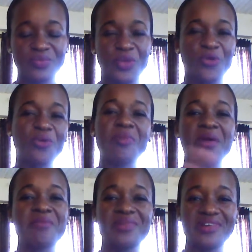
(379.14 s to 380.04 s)

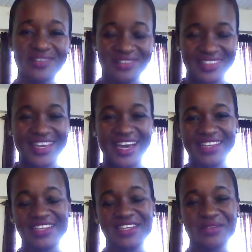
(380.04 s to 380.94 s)
remember the
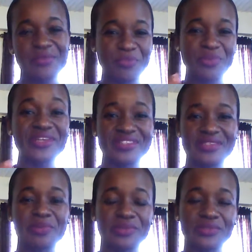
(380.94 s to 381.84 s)
guiding
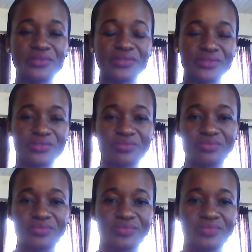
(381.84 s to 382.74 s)
principles.
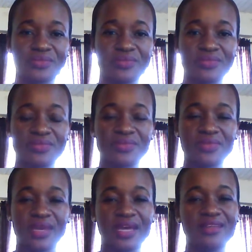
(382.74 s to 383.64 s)

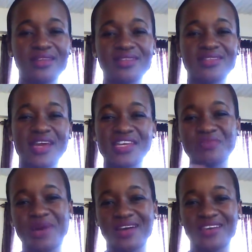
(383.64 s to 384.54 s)
And this ties
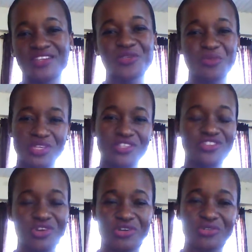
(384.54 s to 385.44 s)
back into being
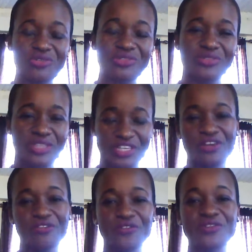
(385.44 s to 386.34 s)
strong
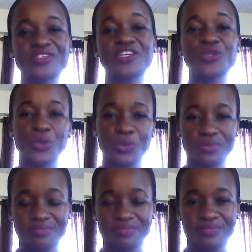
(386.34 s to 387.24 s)
enough to say no.
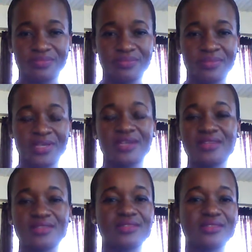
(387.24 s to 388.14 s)

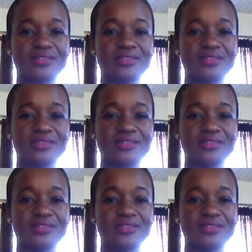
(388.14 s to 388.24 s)
Because